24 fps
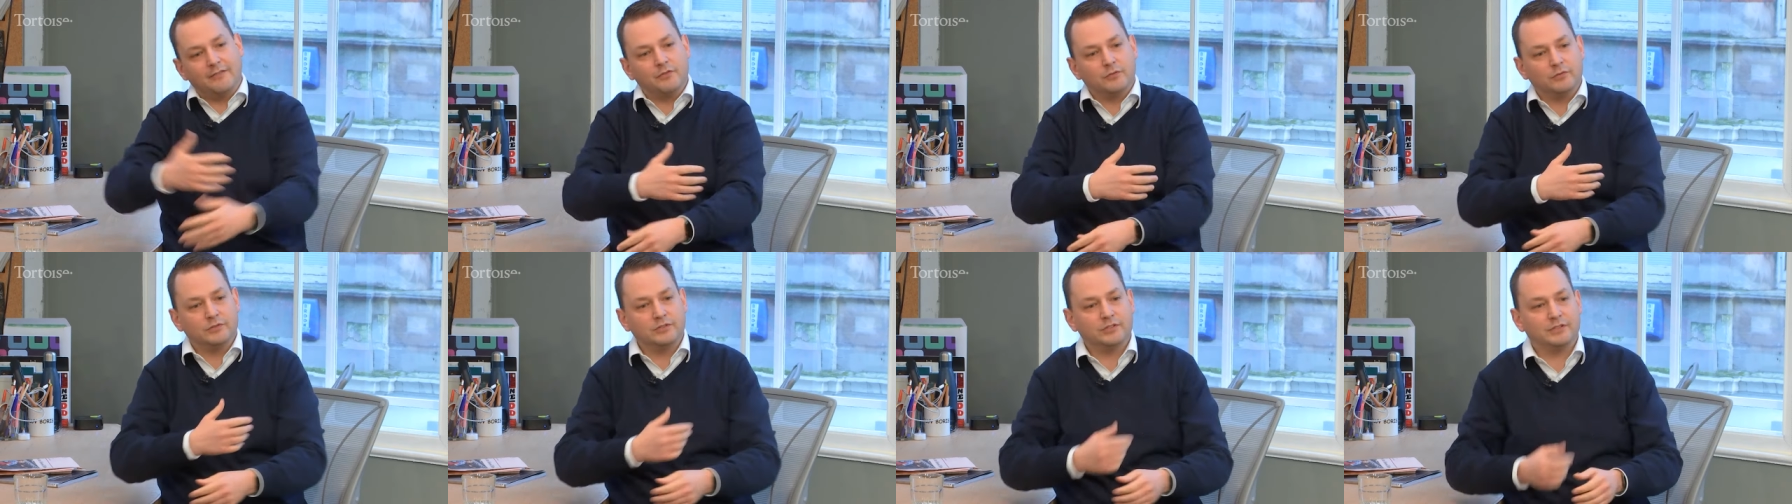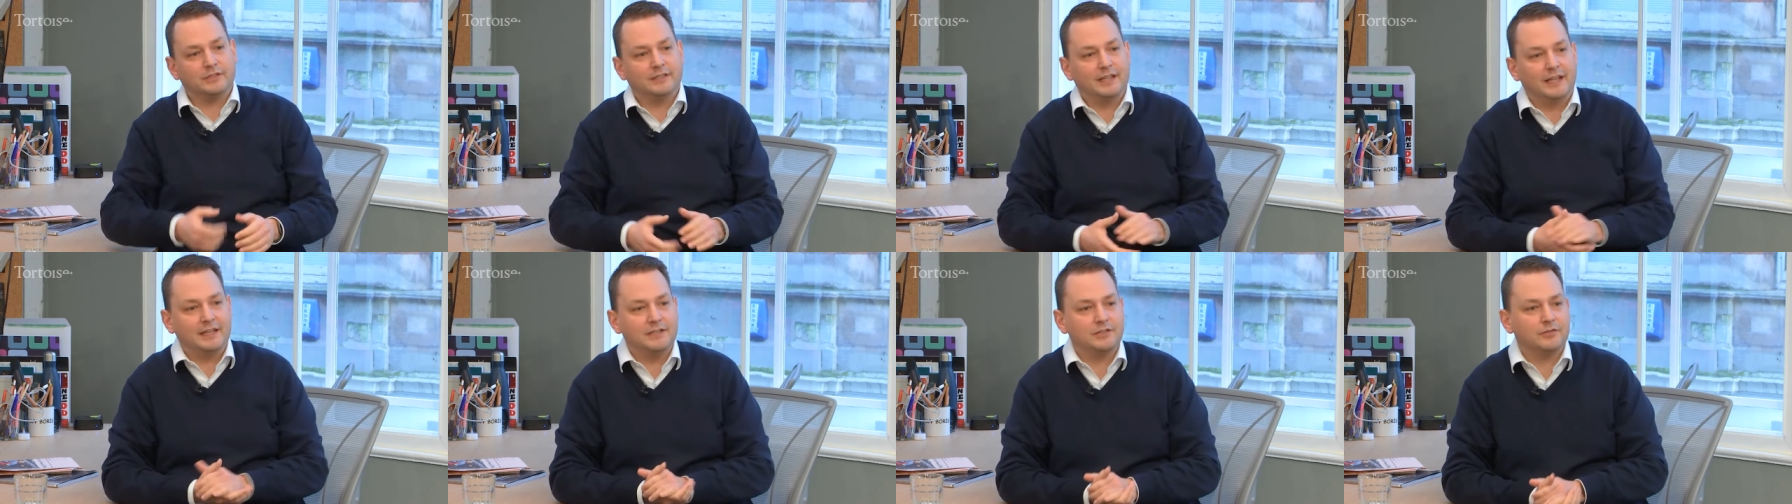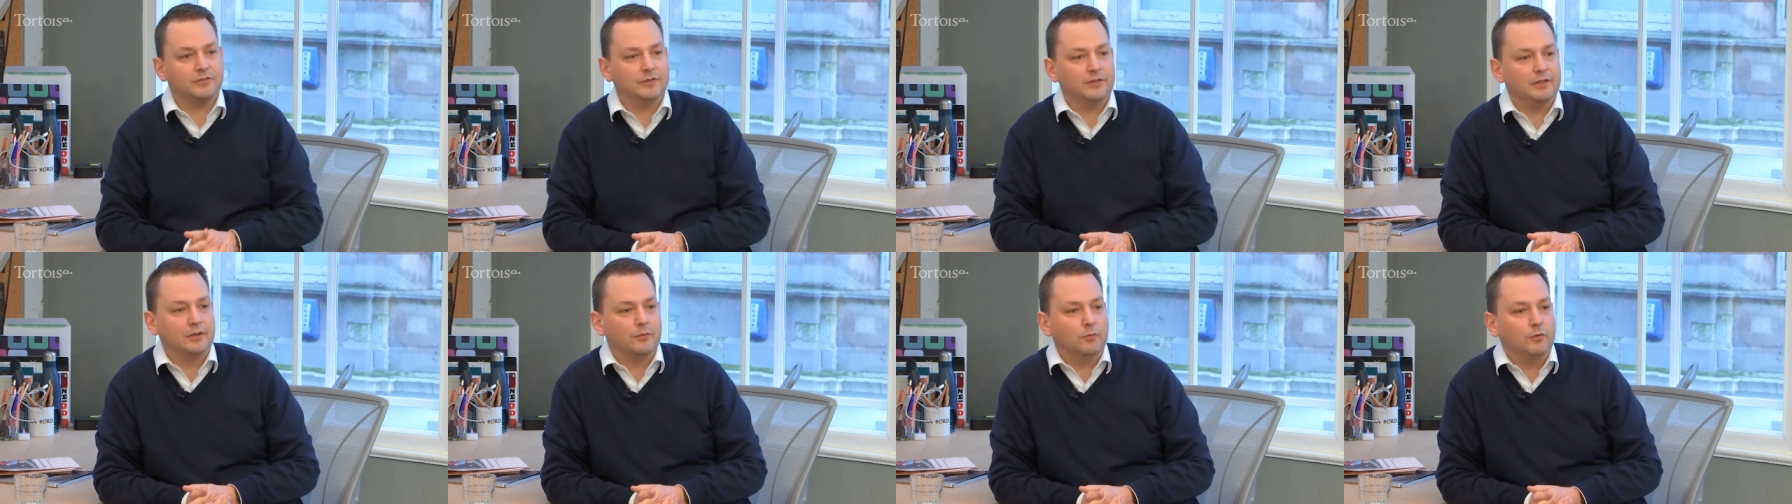everyone's
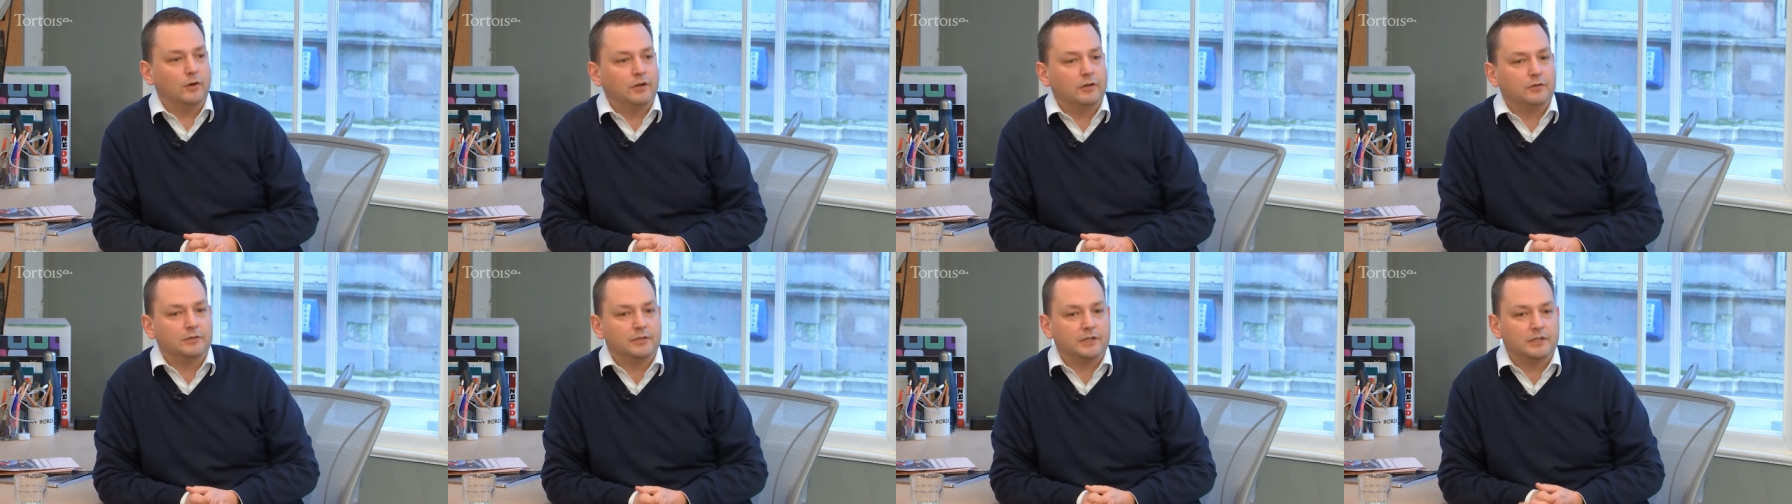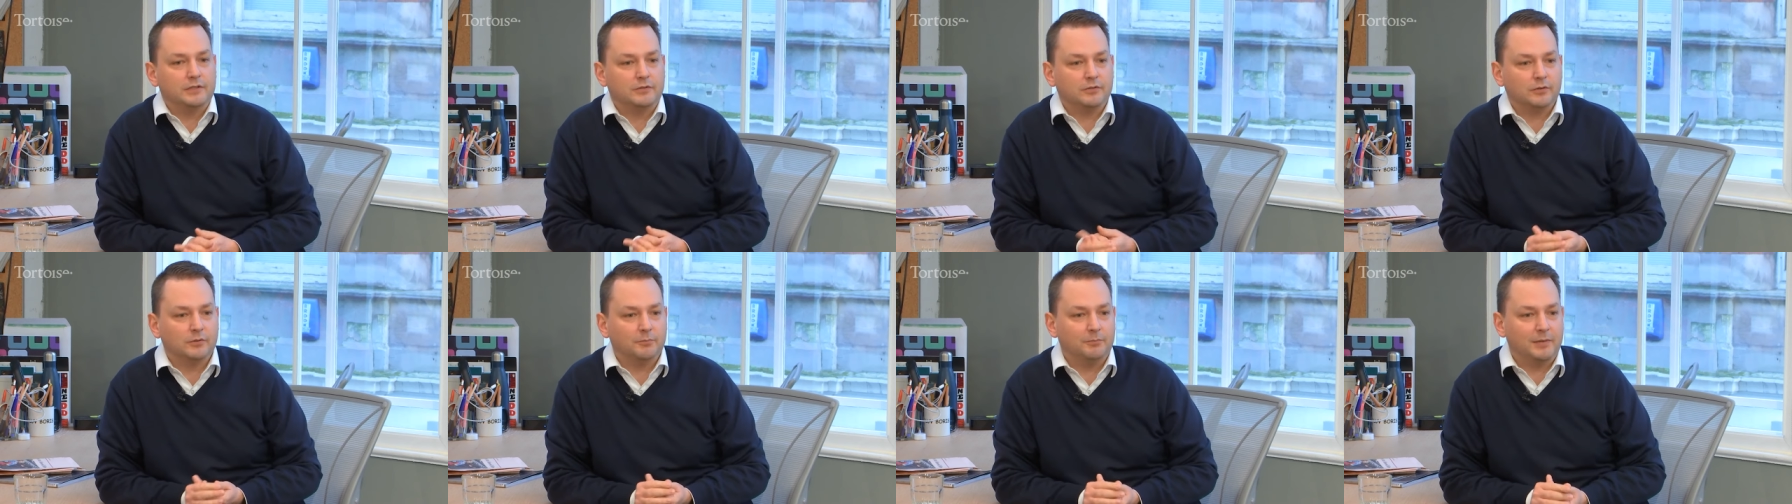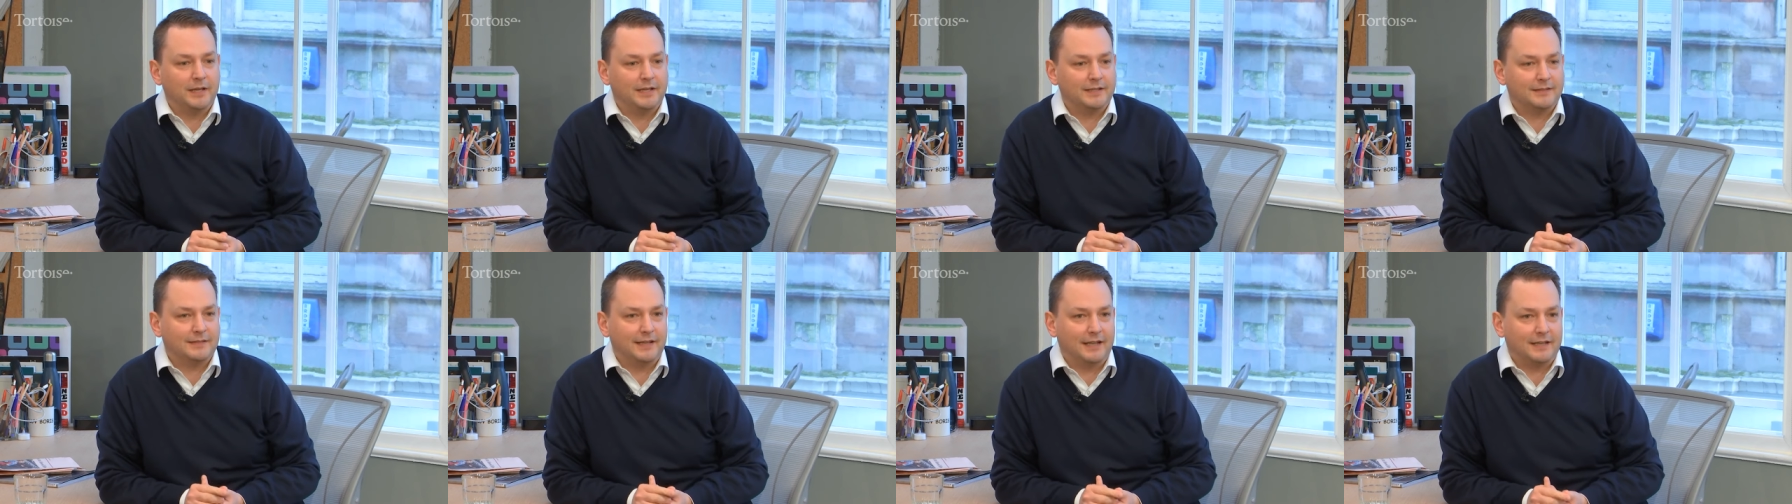data in the world into a
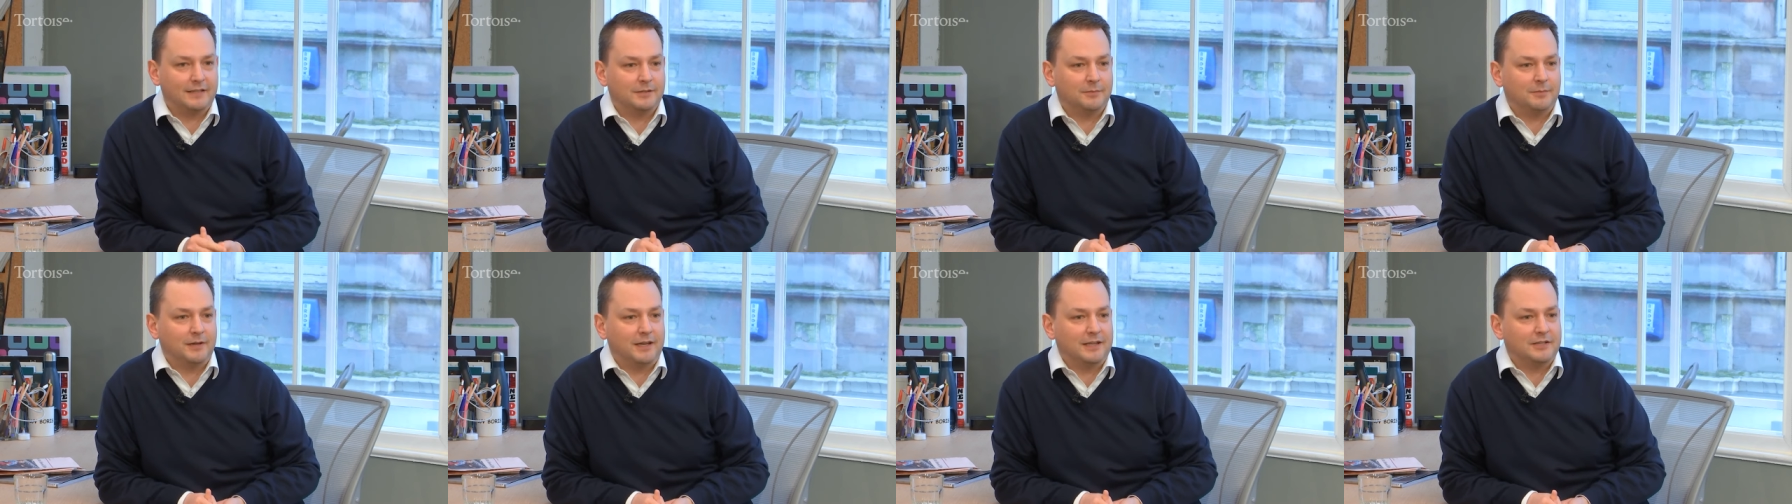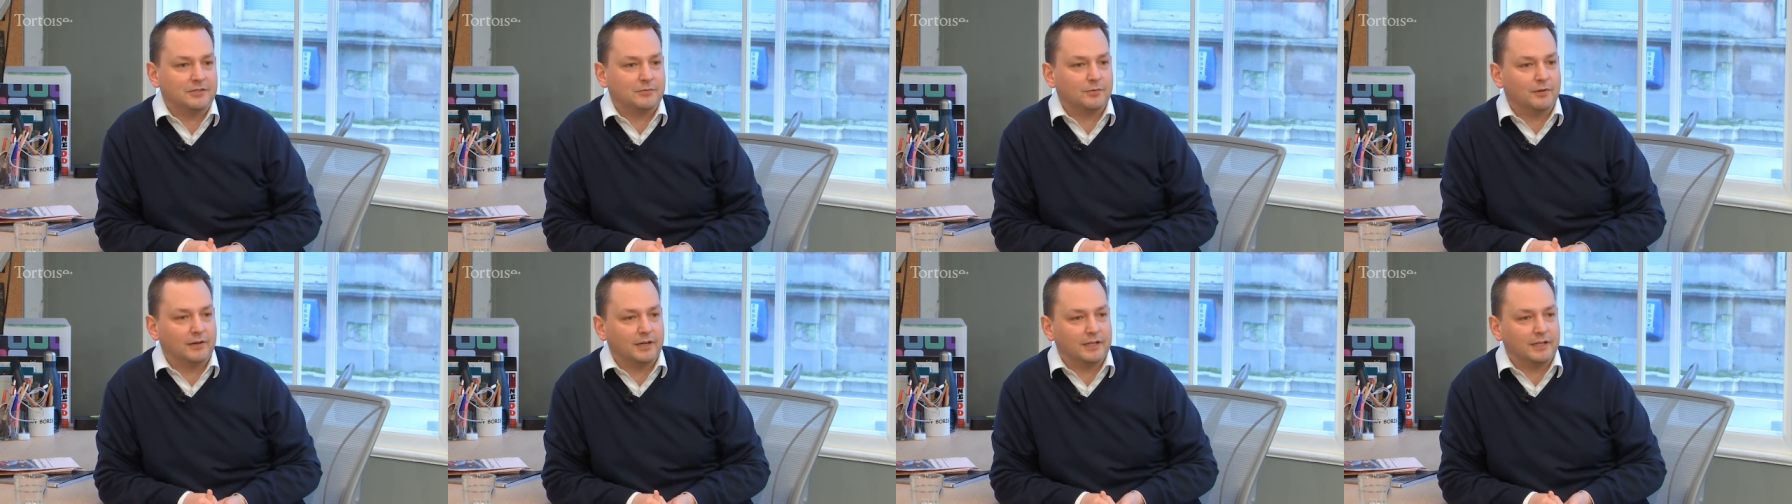big database